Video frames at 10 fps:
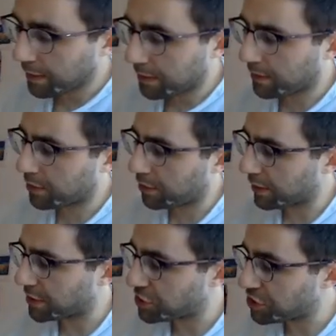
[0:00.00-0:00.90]
They're calling
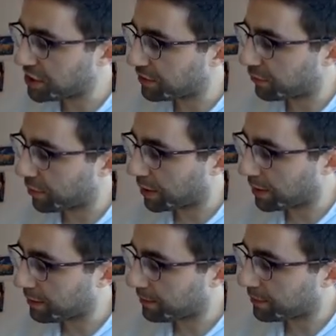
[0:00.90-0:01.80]
it g of
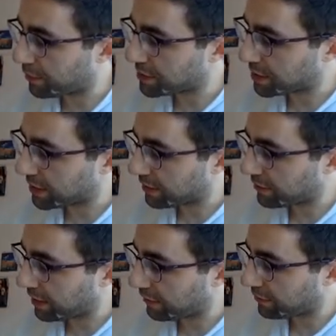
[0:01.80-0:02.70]
y, or actually I guess
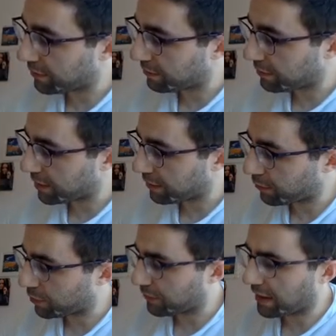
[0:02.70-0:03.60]
f to the negative
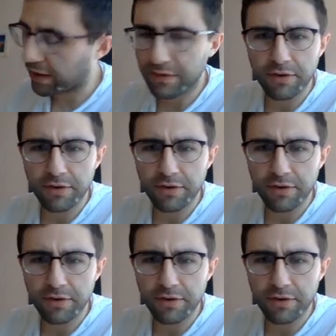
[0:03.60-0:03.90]
1 of x.